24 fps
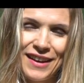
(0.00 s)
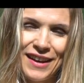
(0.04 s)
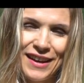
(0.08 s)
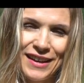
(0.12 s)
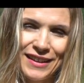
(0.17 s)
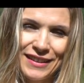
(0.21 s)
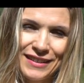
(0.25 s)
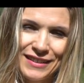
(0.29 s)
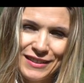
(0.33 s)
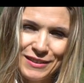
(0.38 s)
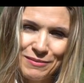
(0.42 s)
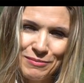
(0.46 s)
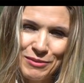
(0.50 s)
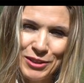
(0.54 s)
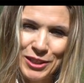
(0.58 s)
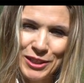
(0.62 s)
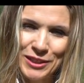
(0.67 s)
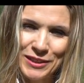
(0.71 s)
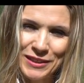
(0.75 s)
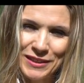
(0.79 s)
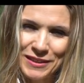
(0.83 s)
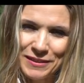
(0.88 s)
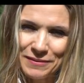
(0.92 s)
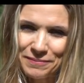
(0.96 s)
And this
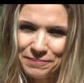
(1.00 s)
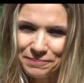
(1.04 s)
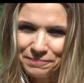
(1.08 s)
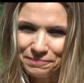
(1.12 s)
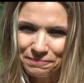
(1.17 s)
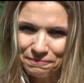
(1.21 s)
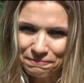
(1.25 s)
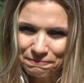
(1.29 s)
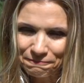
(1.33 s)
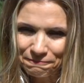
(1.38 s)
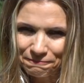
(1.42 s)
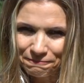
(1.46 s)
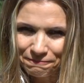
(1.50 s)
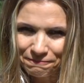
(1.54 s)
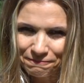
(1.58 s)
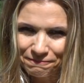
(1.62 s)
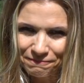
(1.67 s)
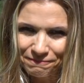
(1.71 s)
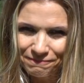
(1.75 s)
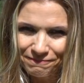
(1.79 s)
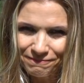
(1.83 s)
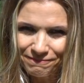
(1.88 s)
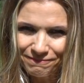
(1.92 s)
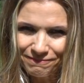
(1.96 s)
means
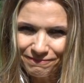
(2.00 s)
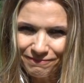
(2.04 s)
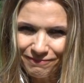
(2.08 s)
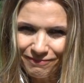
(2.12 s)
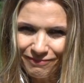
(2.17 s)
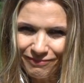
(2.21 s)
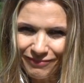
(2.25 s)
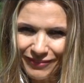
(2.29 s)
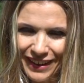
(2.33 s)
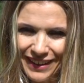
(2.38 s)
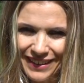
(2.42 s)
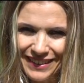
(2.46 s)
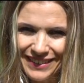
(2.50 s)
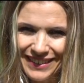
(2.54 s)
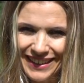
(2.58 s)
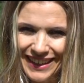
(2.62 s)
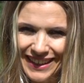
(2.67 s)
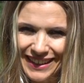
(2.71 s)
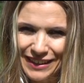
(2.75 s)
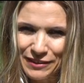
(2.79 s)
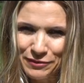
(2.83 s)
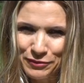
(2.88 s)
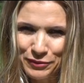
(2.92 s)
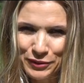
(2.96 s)

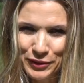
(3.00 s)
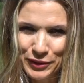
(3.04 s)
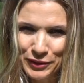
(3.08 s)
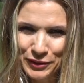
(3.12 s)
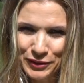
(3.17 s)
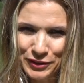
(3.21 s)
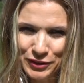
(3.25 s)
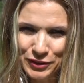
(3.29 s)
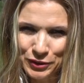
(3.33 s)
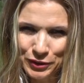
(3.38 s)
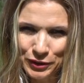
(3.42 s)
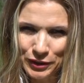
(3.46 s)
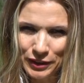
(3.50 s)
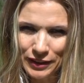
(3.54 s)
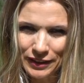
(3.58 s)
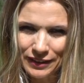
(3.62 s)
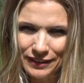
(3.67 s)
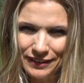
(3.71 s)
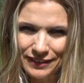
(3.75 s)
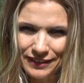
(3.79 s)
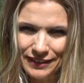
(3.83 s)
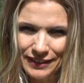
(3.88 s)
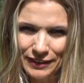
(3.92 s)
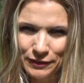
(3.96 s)
that it feels good.
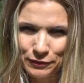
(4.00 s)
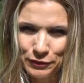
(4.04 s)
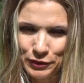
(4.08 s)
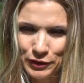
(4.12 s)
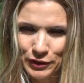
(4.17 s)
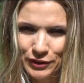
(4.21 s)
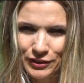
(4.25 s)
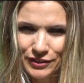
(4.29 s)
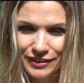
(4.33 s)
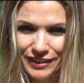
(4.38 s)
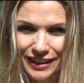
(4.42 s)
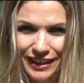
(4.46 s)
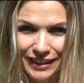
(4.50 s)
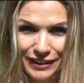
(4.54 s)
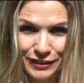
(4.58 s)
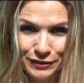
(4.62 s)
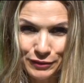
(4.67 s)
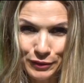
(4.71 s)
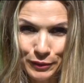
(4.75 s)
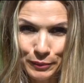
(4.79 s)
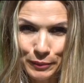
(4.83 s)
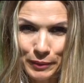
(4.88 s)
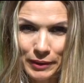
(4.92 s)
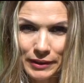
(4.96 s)
It feels nice
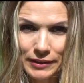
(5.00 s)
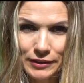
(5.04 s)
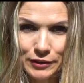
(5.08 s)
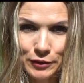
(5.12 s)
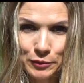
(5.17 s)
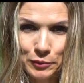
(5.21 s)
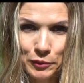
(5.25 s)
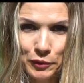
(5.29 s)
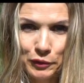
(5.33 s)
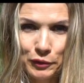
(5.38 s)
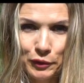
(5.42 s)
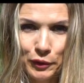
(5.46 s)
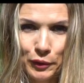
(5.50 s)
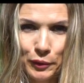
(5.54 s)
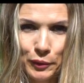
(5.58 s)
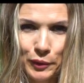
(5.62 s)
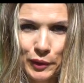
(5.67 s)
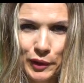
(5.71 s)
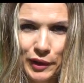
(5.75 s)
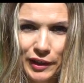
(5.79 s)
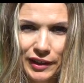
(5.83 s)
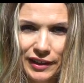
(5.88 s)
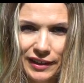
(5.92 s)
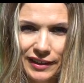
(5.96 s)
for Mars to move
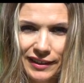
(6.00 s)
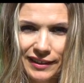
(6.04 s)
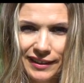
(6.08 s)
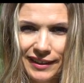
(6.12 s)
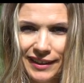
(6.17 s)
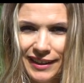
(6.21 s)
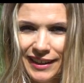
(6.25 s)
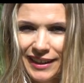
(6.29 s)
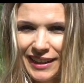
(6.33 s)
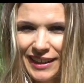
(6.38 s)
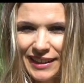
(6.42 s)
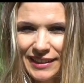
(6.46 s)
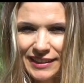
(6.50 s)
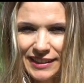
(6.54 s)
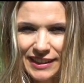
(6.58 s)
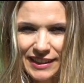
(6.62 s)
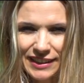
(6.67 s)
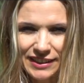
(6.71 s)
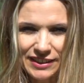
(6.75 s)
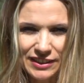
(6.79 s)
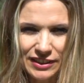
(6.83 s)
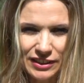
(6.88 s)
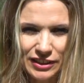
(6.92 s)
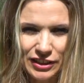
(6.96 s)
forward again. It
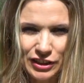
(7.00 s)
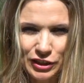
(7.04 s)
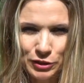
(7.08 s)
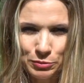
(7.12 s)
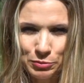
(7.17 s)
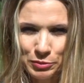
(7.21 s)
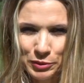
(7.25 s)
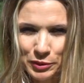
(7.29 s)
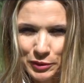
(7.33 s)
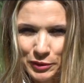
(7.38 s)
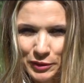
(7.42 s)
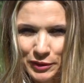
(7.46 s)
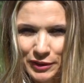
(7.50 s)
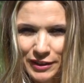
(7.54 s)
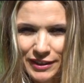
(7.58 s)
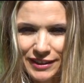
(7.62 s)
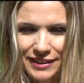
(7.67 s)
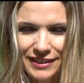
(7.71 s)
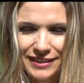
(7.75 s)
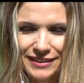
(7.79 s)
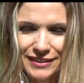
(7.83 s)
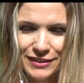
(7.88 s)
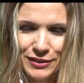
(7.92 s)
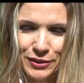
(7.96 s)
gets its spirit
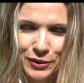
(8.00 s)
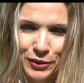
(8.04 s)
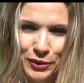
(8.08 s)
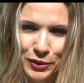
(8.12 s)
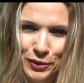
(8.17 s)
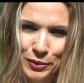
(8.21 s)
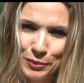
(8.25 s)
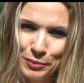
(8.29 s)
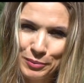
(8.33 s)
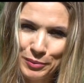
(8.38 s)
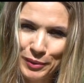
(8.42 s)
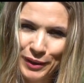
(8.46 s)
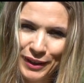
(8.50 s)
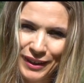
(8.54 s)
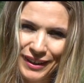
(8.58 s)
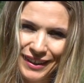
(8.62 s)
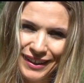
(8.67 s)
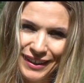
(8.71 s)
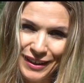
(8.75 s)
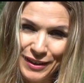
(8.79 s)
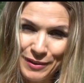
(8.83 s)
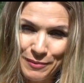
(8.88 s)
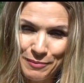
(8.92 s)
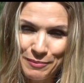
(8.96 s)
and its hope
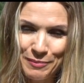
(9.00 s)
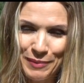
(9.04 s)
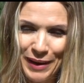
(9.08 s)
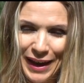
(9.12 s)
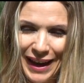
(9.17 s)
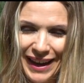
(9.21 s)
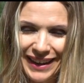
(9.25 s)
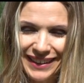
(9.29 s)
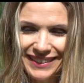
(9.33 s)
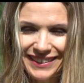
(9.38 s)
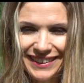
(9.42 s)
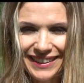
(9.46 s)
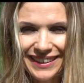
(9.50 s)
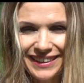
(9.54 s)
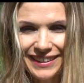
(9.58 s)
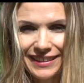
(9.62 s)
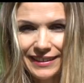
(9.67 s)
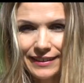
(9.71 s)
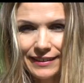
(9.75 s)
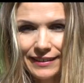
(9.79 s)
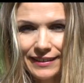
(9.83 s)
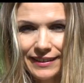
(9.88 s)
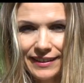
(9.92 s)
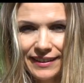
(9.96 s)
back,
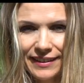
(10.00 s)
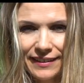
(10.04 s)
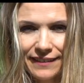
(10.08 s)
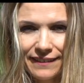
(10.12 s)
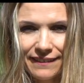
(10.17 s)
and